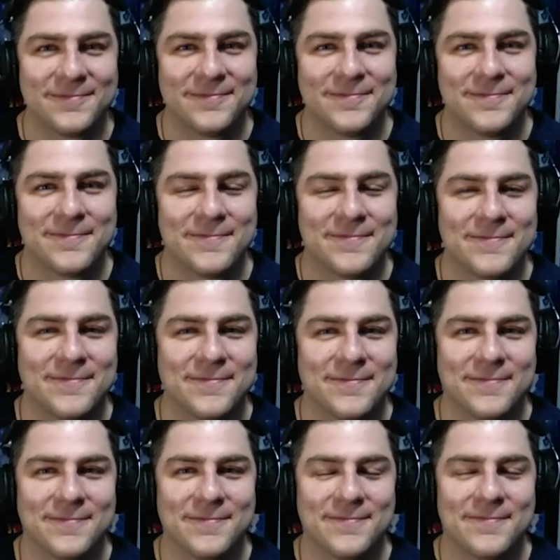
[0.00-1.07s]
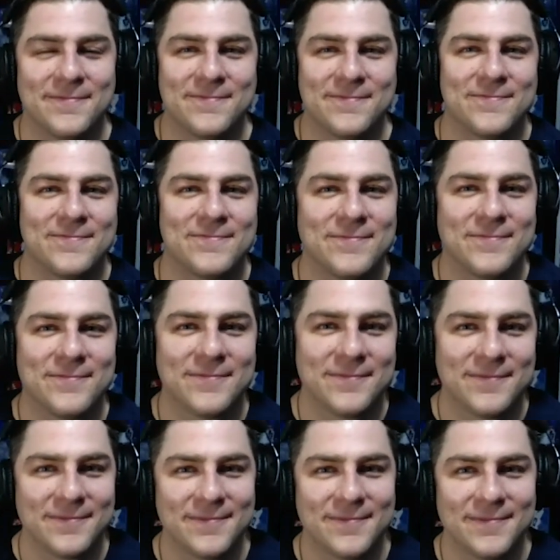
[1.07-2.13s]

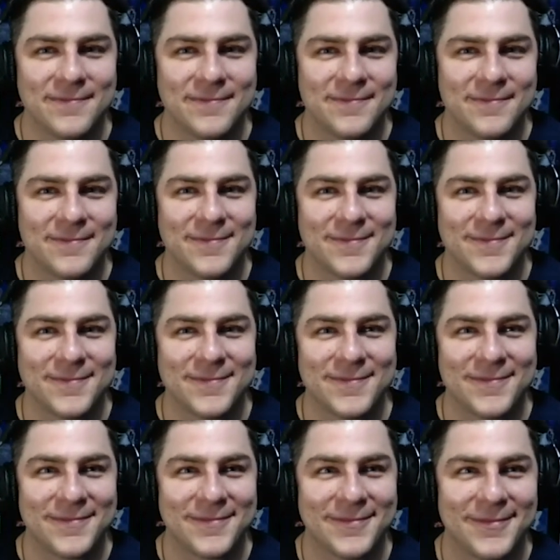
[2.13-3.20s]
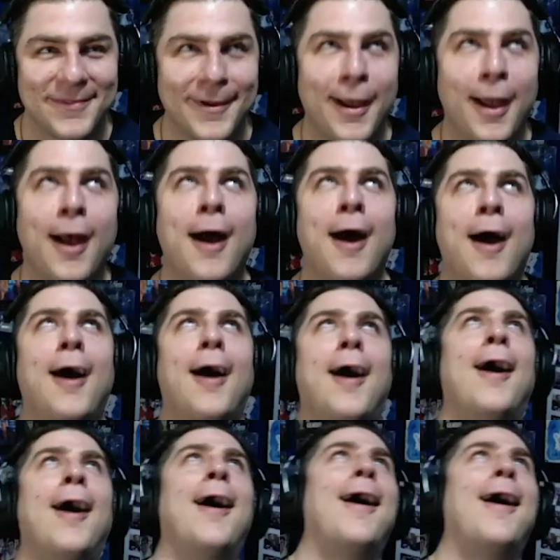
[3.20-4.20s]
(not speaking)